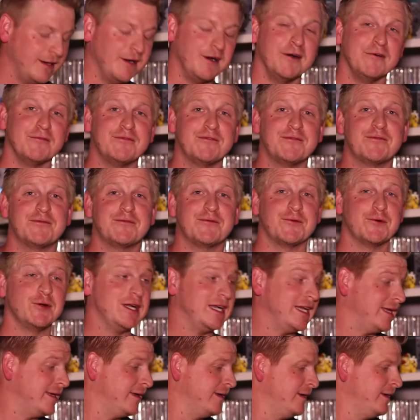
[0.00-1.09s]
of
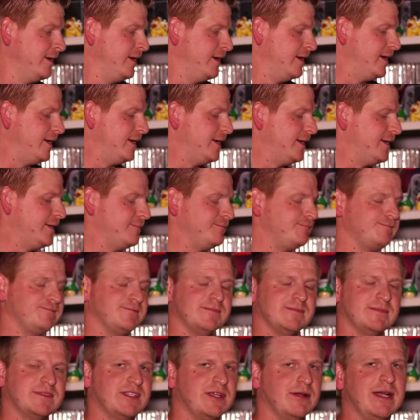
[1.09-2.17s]
free.
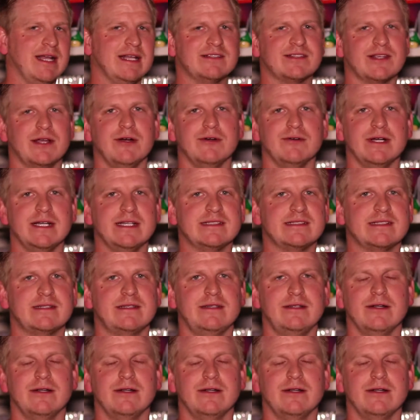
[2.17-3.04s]
So as always,